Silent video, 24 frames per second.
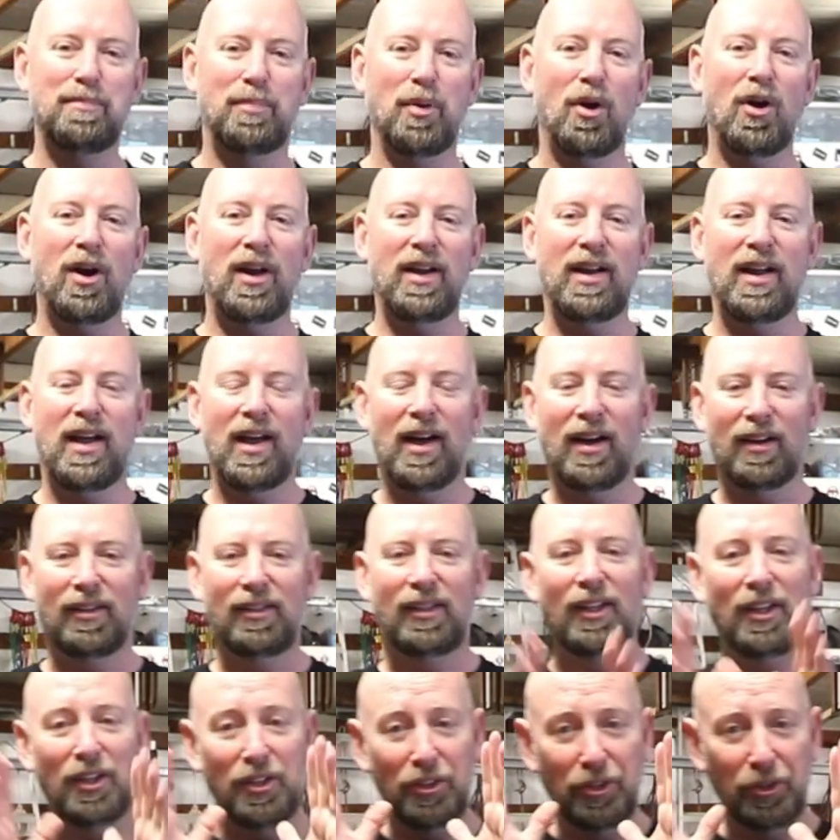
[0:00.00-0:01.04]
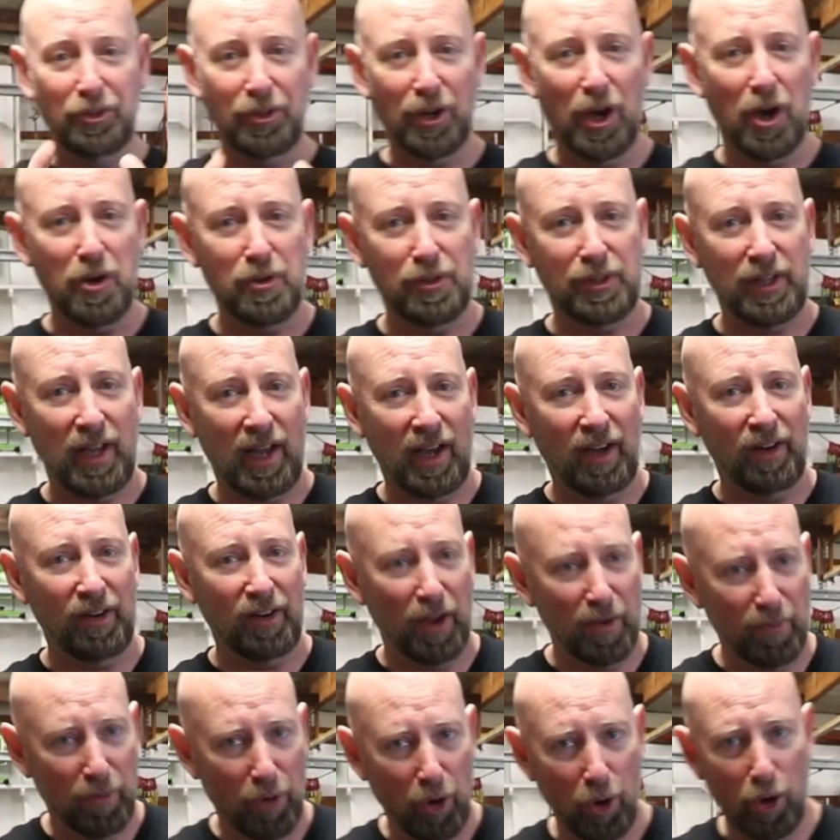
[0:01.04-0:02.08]
by now you no doubt
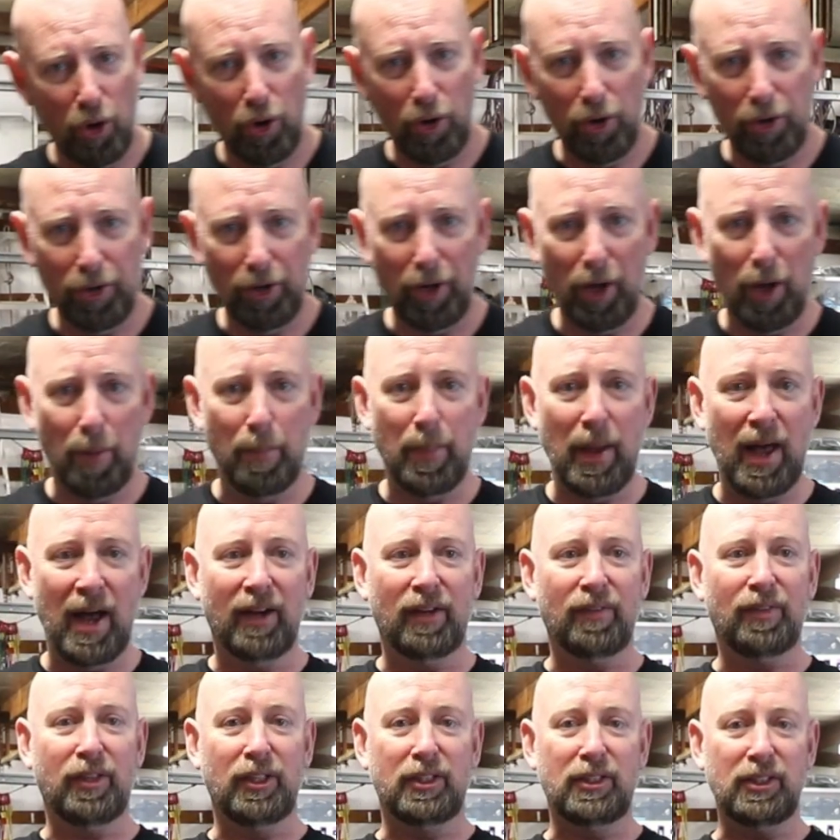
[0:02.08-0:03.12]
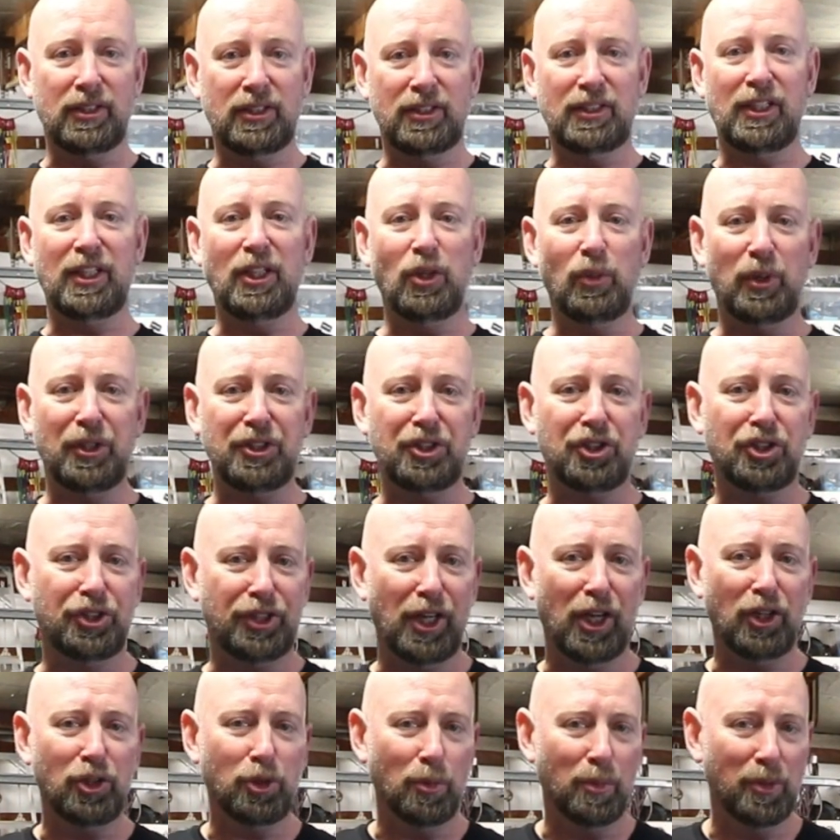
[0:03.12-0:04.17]
have heard about the Distinguished
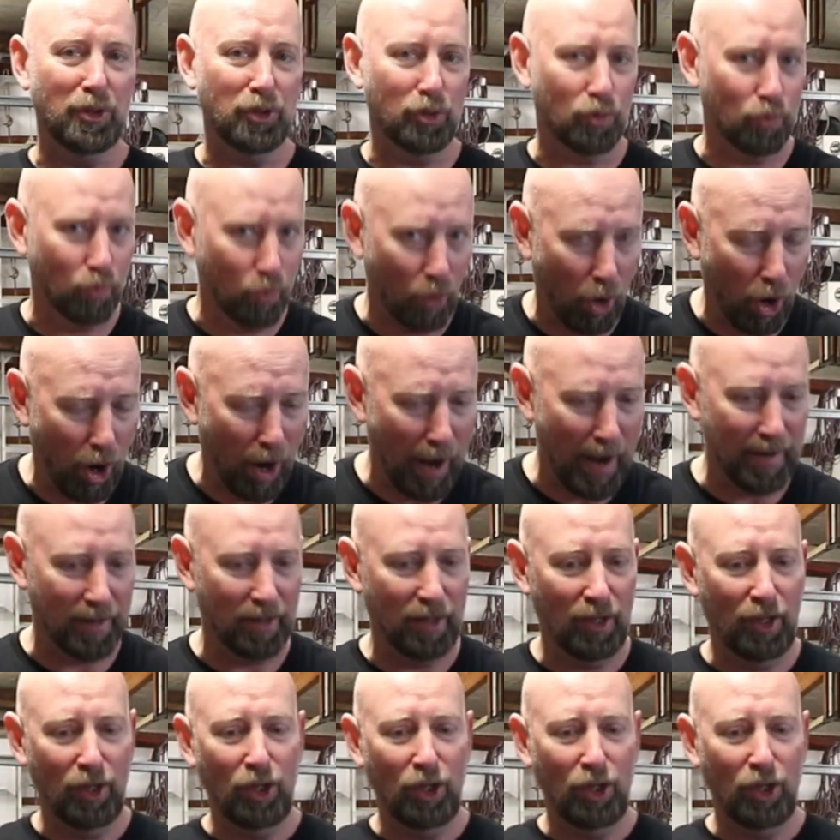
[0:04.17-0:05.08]
Gentleman's Ride,